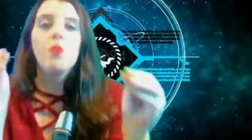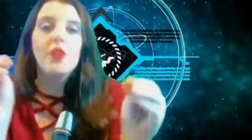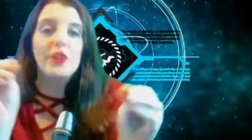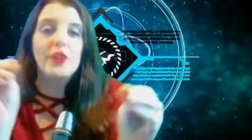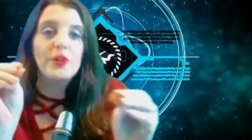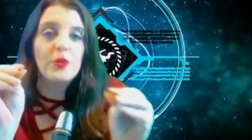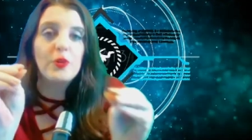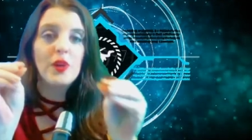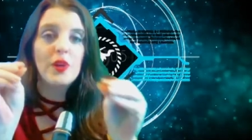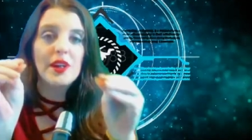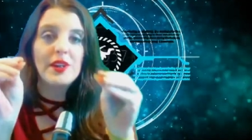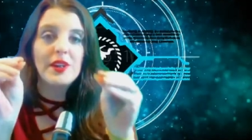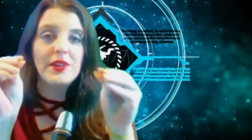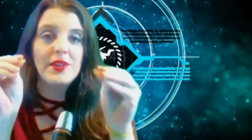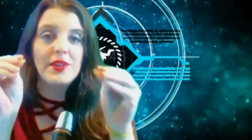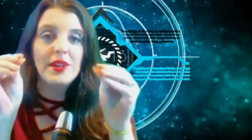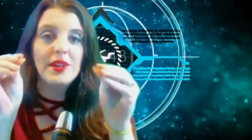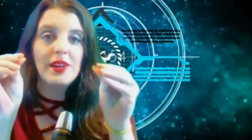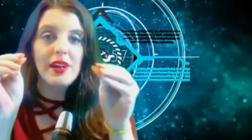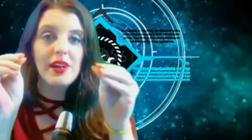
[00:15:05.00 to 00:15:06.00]
Which
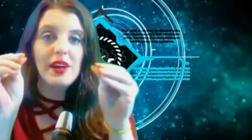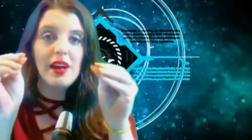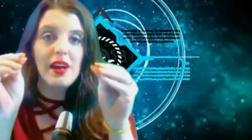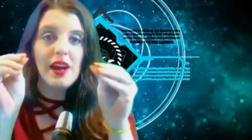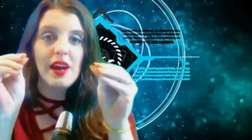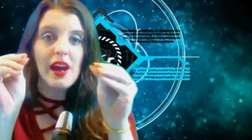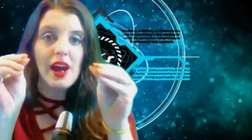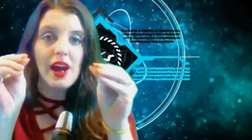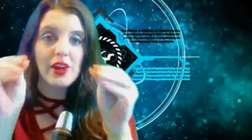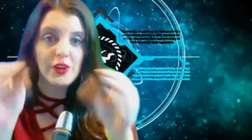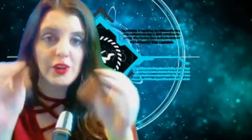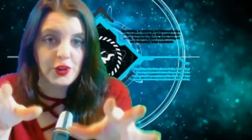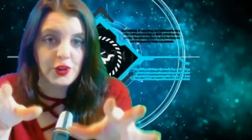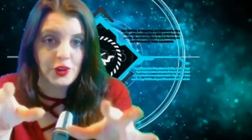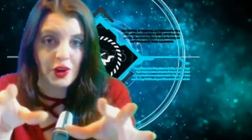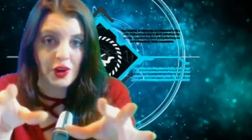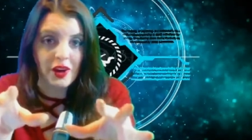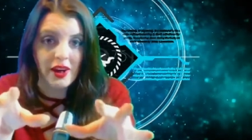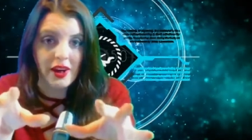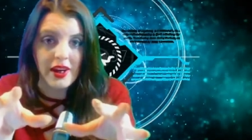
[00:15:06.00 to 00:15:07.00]
was a
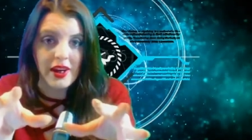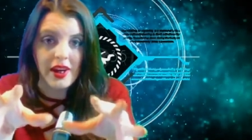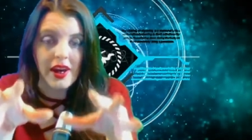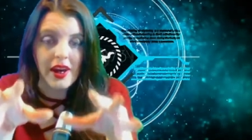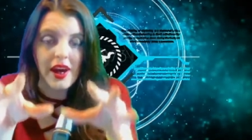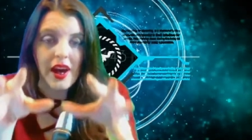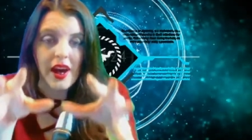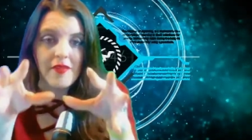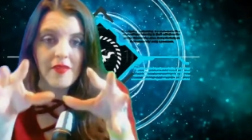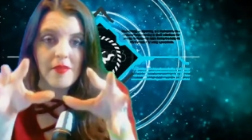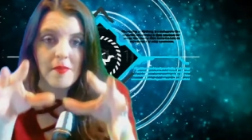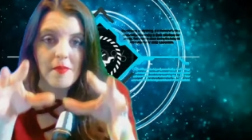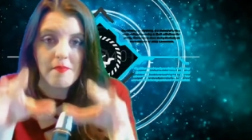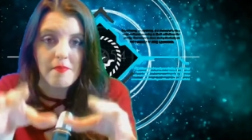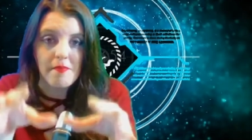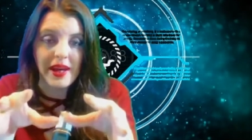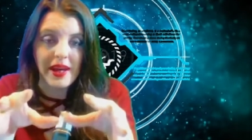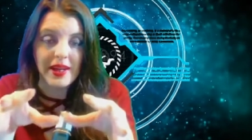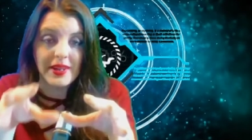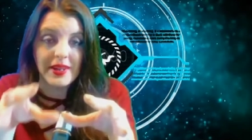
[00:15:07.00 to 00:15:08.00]
shot of a
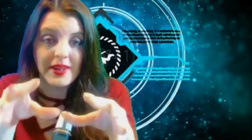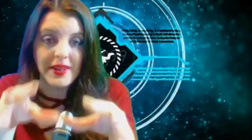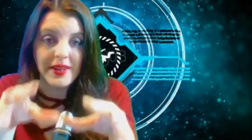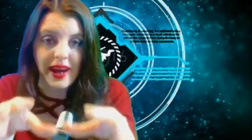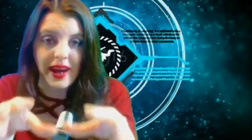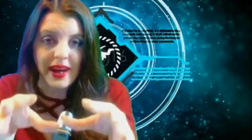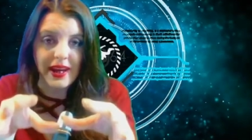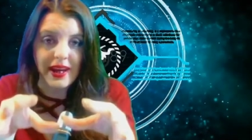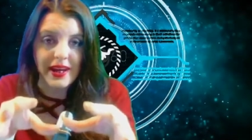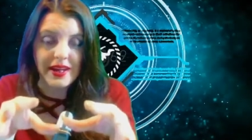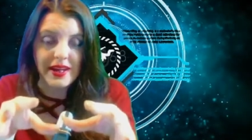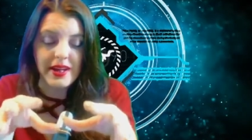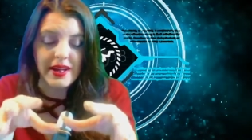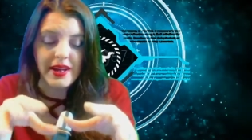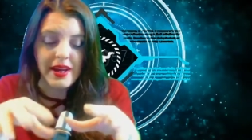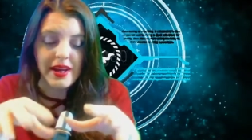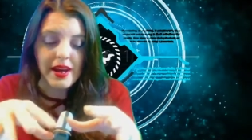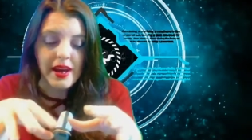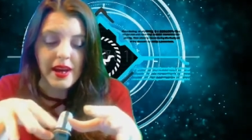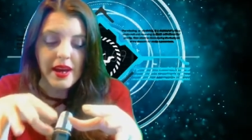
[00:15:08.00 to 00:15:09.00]
man's
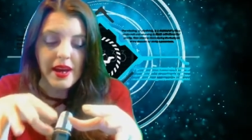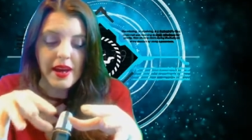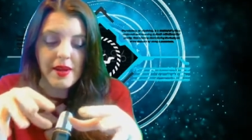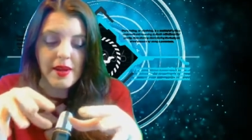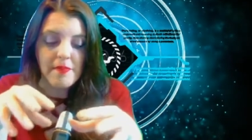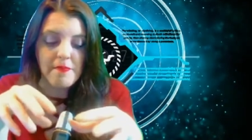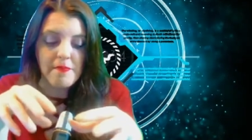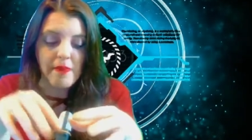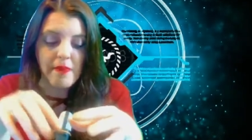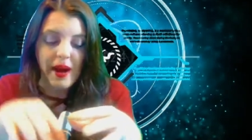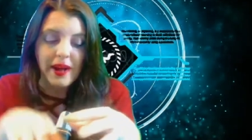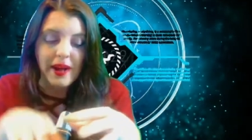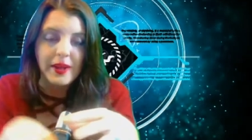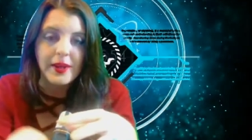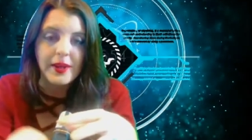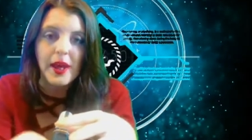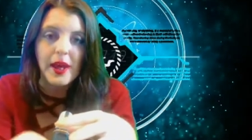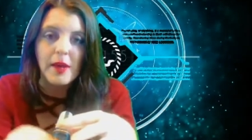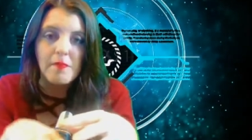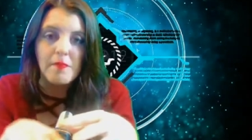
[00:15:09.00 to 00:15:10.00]
hand
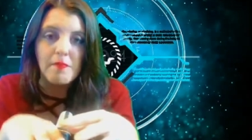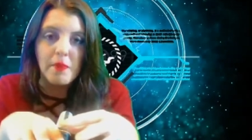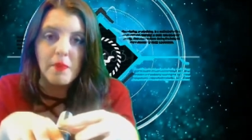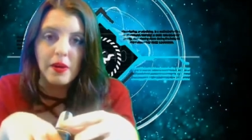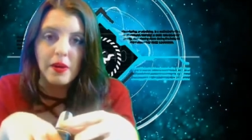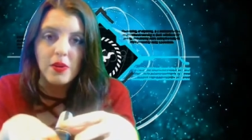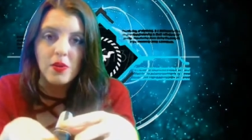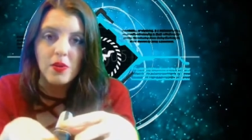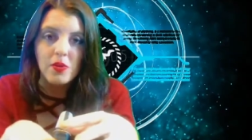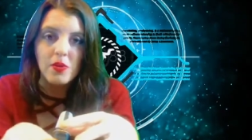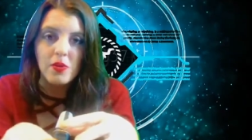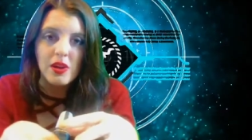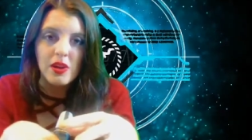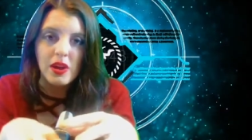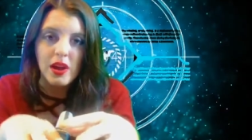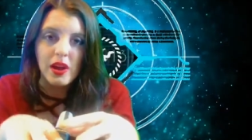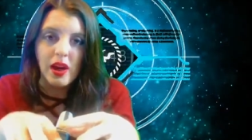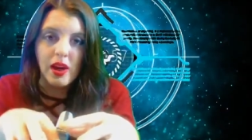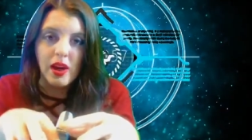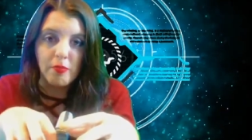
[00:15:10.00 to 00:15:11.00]
back in that bow
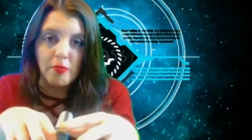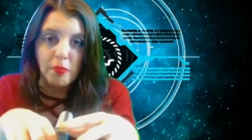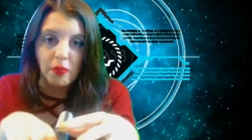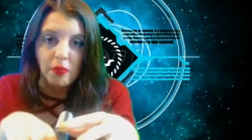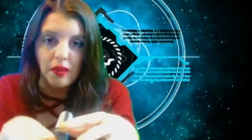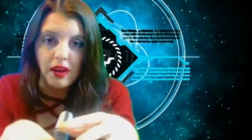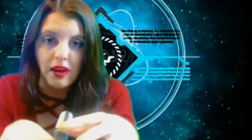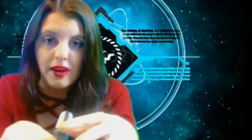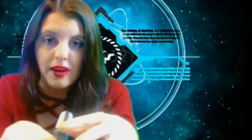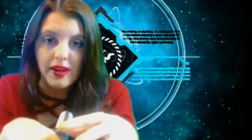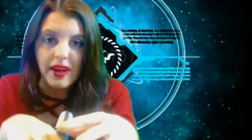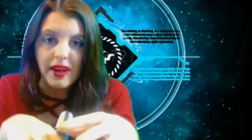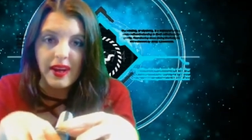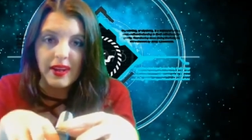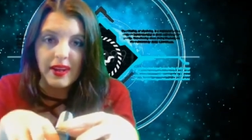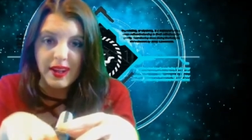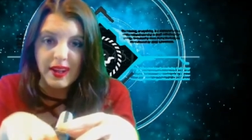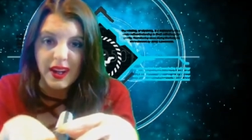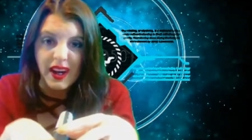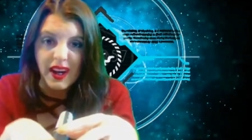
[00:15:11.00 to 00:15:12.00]
of blood
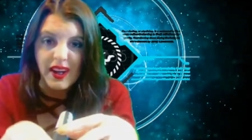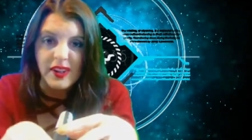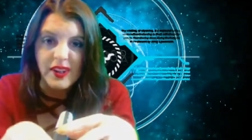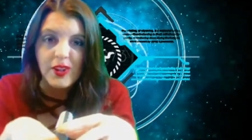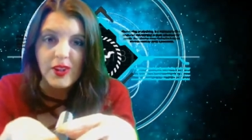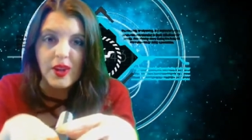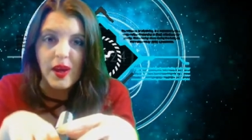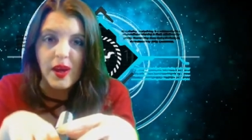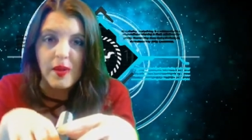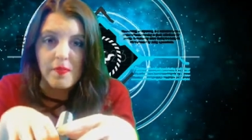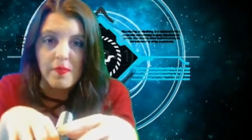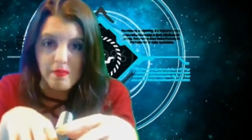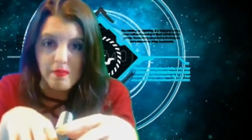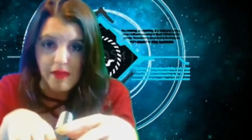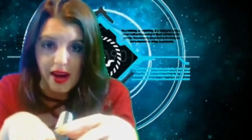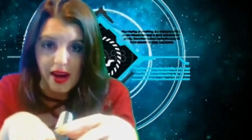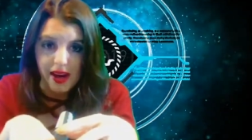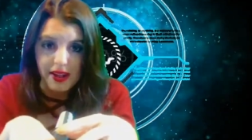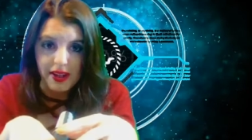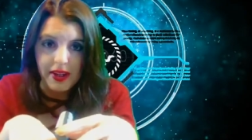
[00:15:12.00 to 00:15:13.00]
and guts
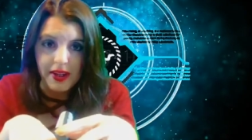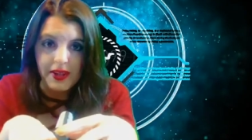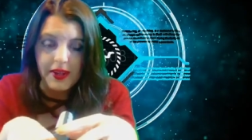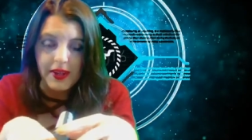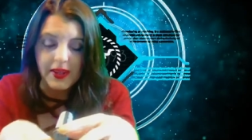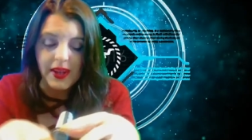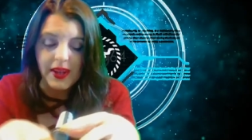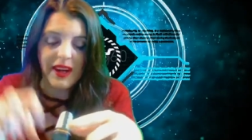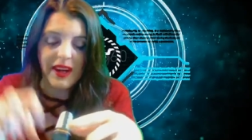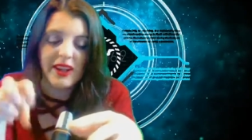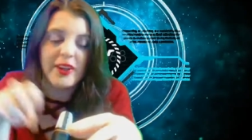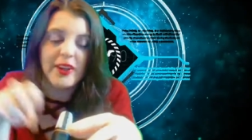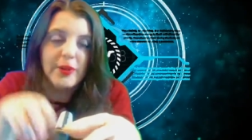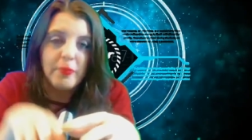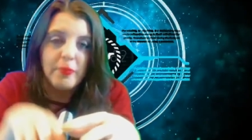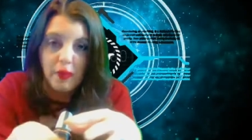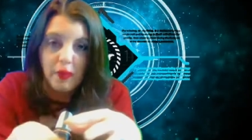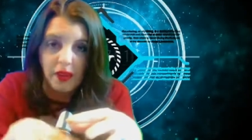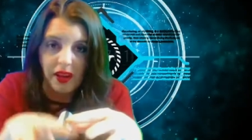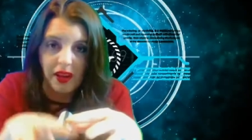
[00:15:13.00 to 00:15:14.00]
and maggots, and
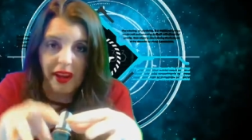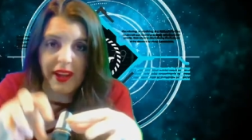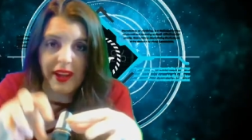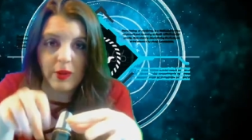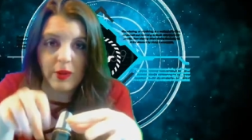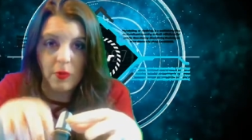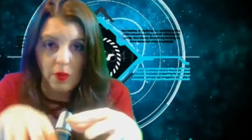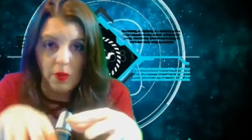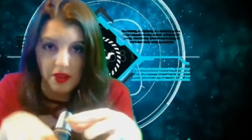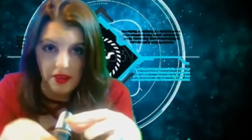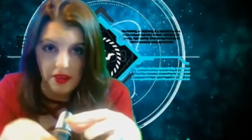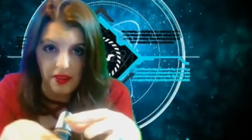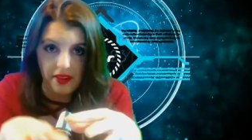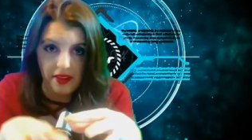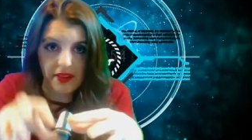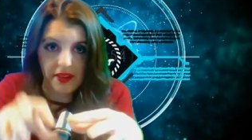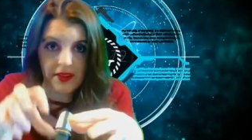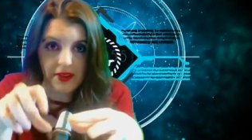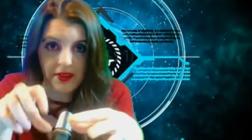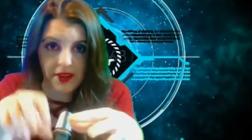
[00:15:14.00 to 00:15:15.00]
he's playing with
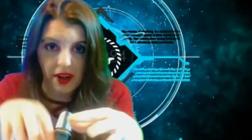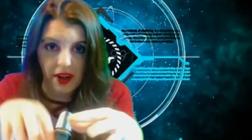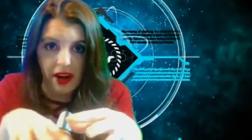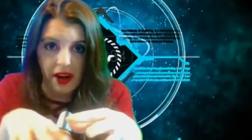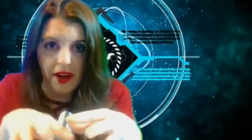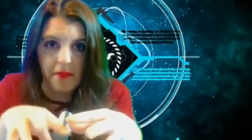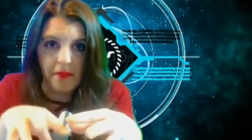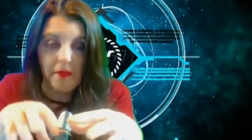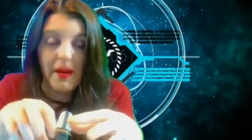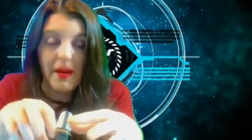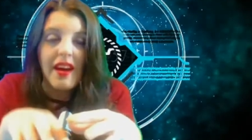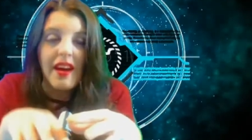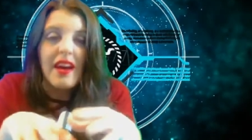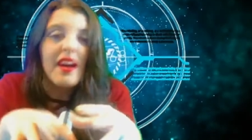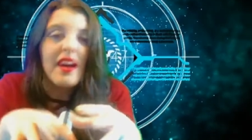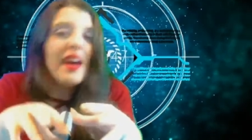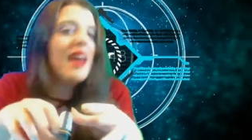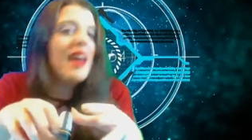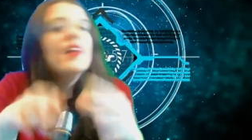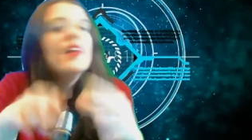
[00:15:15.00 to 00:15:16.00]
it this time.
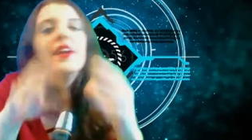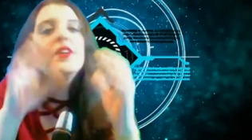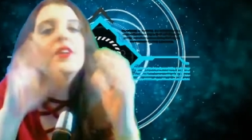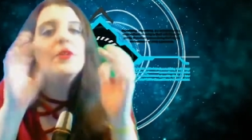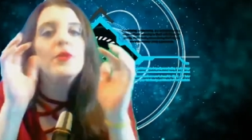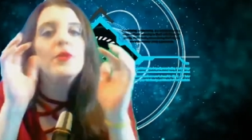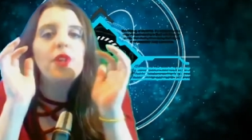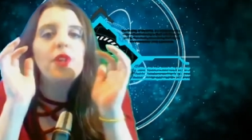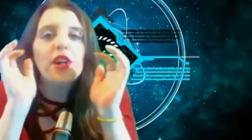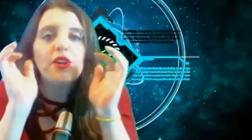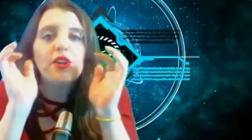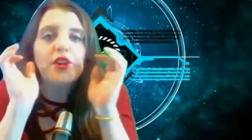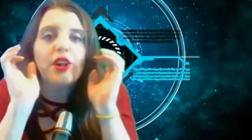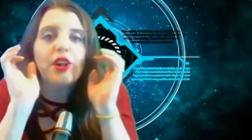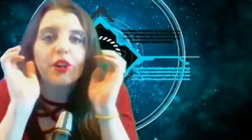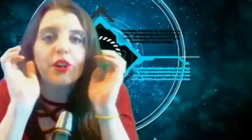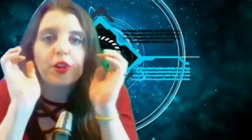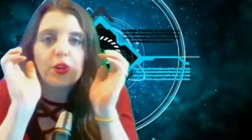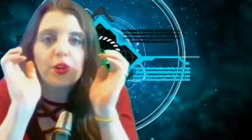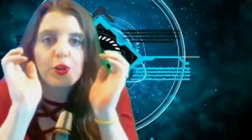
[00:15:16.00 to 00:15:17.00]
And they do such
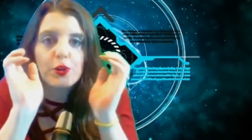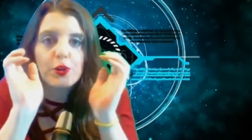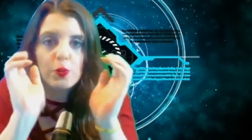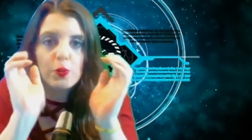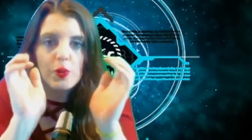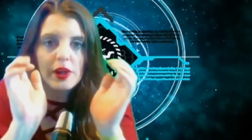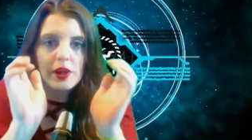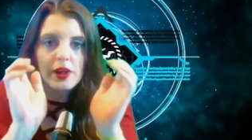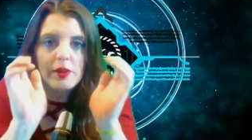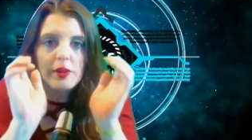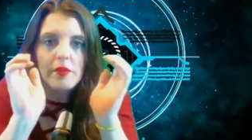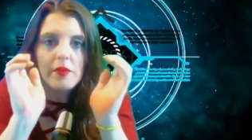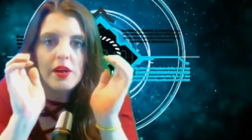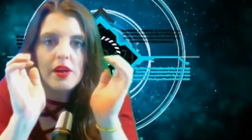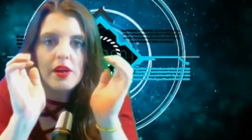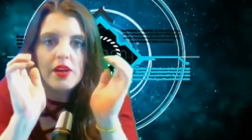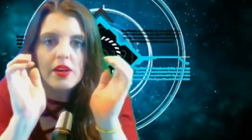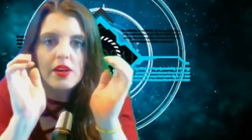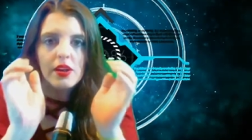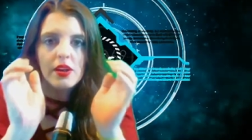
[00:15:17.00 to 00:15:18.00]
an extreme
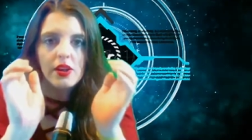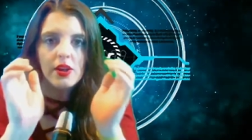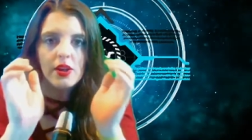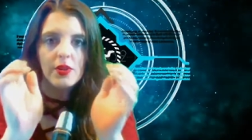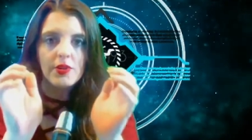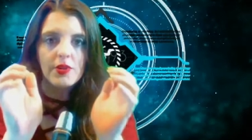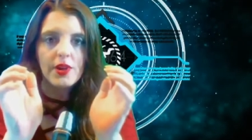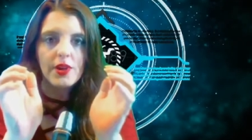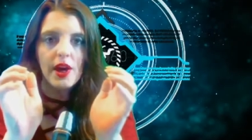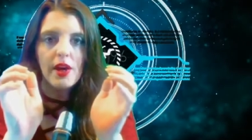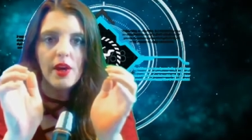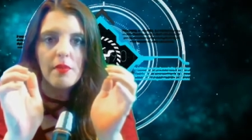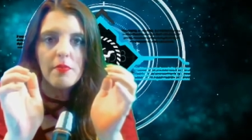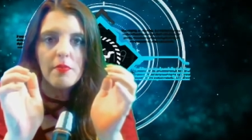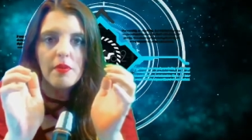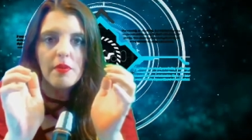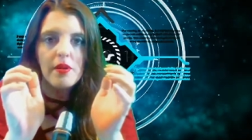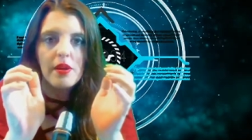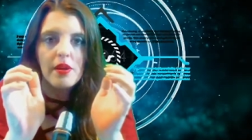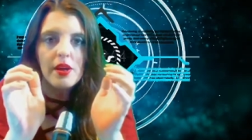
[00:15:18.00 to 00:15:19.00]
close up